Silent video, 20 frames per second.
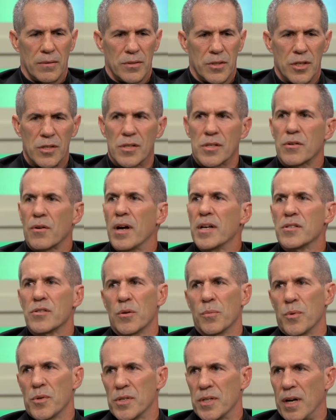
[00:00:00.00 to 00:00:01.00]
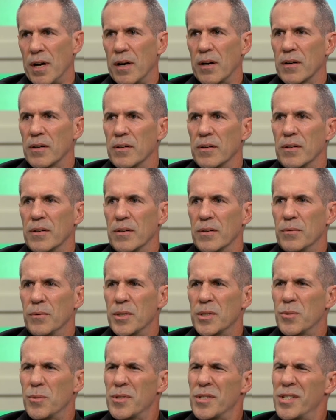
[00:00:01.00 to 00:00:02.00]
Jesus Christ Superstar,
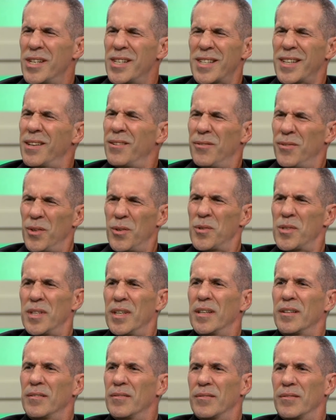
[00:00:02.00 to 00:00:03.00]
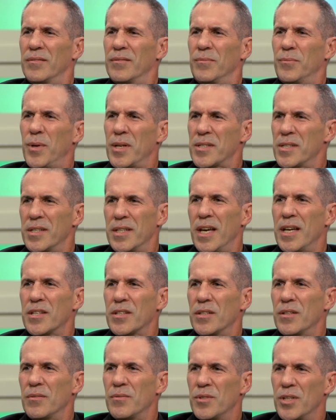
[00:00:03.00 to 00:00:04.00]
which was just confusing
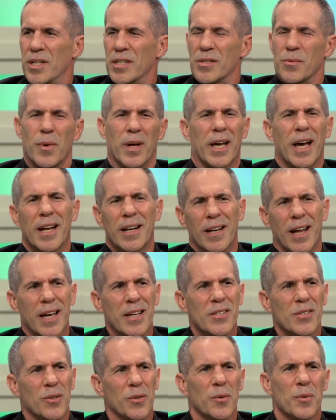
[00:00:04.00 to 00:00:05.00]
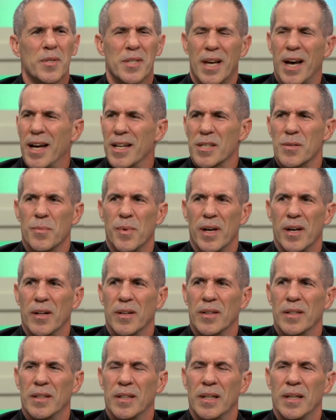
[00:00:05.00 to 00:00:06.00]
presentation of Jesus. When I got into high school, it was
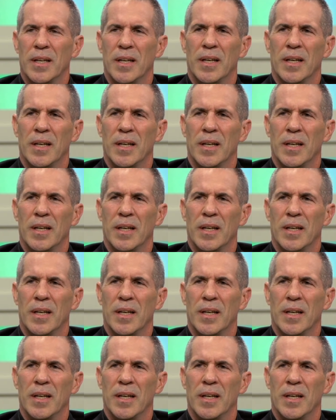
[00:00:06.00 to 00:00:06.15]
Godspell,